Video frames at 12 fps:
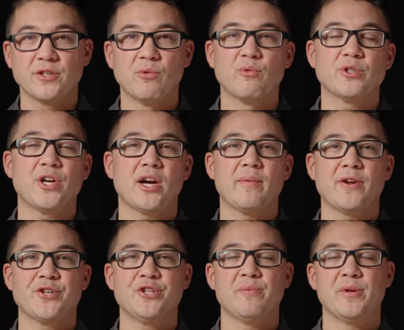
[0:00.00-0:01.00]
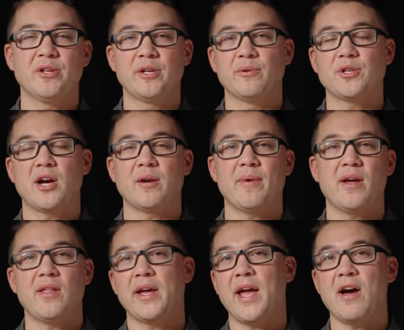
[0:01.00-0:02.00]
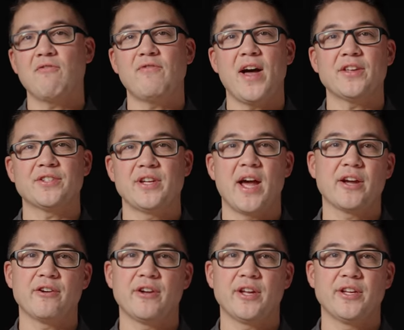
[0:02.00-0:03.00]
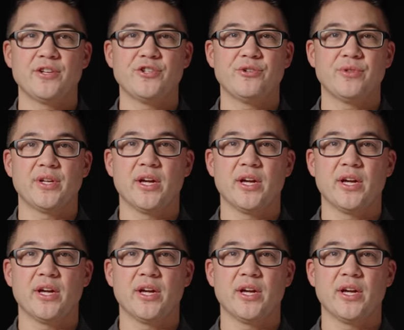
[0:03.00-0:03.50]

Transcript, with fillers: So when we're talking about shootability, we're talking about like how fast and accurate can you shoot the